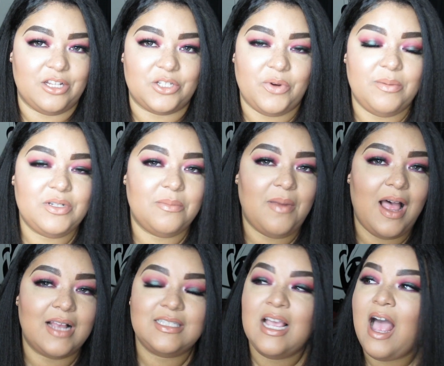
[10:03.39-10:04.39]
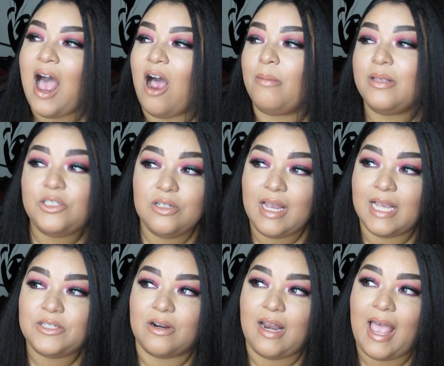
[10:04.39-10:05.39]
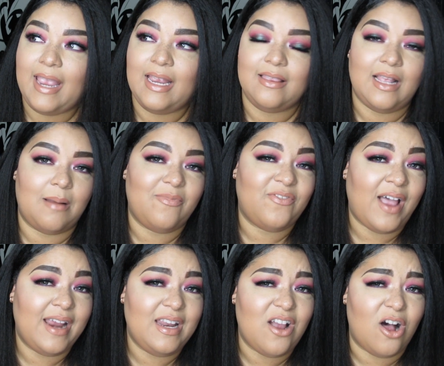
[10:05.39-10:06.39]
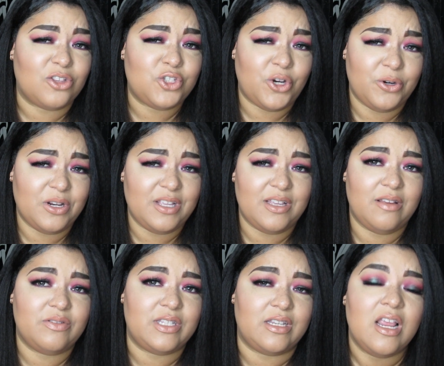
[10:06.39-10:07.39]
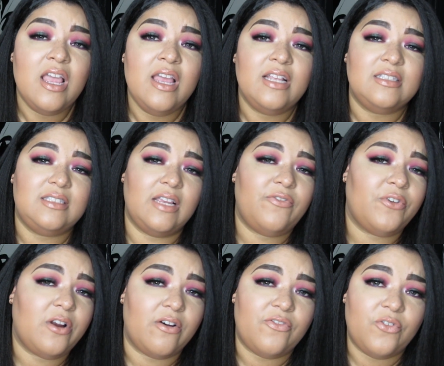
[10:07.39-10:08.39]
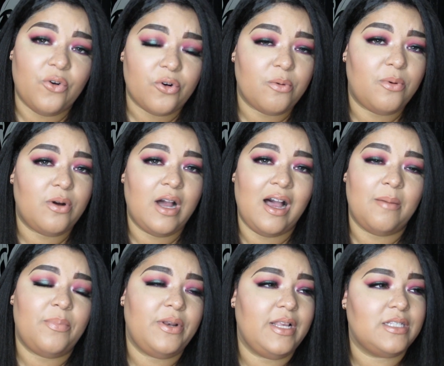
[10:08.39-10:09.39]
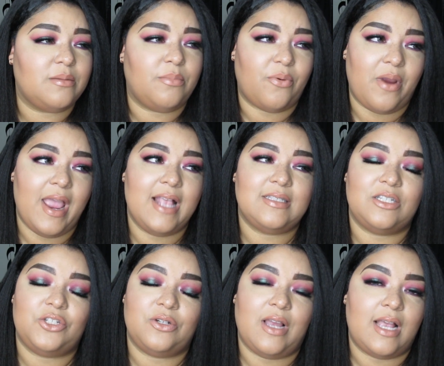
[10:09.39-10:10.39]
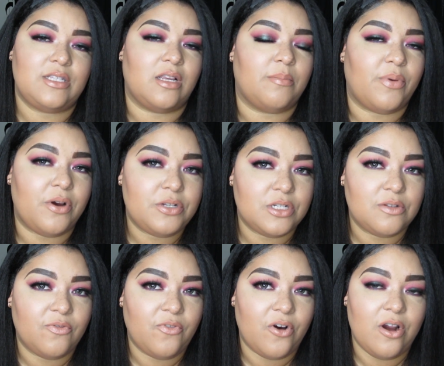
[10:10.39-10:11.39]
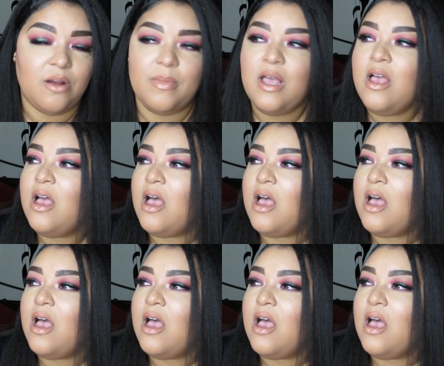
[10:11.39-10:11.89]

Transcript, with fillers: the description box. I hope that you guys are liking that I'm finding alternatives and different affordable companies and brands that you guys can purchase from.